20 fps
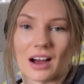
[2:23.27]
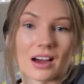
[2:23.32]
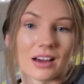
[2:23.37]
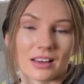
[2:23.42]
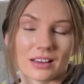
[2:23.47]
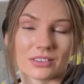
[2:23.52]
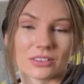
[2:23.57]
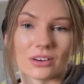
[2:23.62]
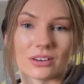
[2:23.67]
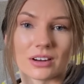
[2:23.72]

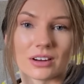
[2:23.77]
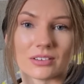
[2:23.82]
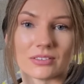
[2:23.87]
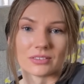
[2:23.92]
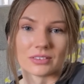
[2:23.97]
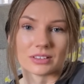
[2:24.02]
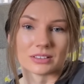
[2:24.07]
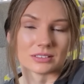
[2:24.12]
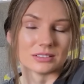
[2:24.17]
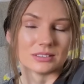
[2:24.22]
had thought of
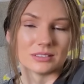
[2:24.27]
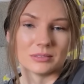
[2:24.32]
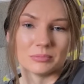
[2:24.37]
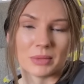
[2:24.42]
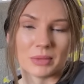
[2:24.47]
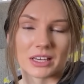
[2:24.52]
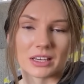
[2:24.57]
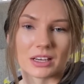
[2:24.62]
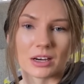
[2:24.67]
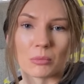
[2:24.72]
uh,
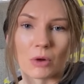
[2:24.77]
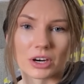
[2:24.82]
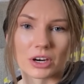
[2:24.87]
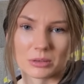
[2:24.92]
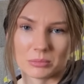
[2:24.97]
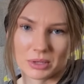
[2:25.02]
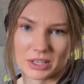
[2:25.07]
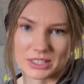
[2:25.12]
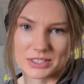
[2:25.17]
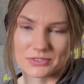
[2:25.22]
making a
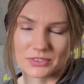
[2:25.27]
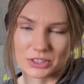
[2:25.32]
marketplace for